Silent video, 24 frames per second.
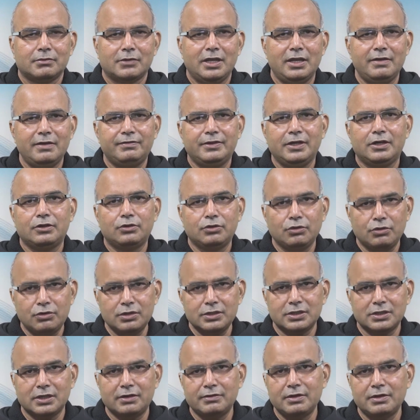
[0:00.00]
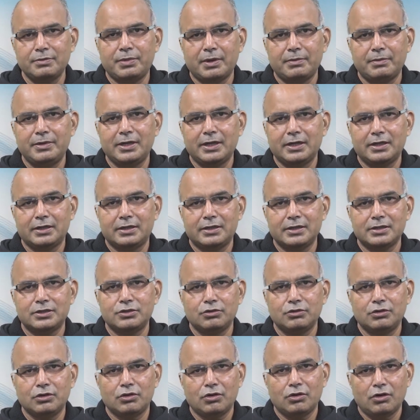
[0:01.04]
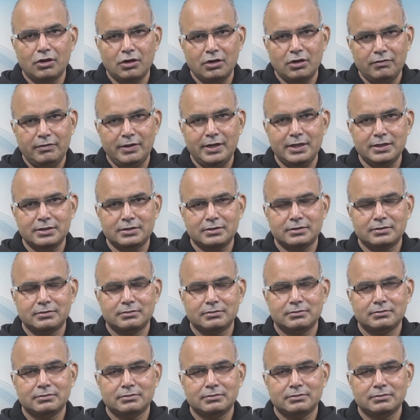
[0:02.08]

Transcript: If they don't serve the public interest, you can always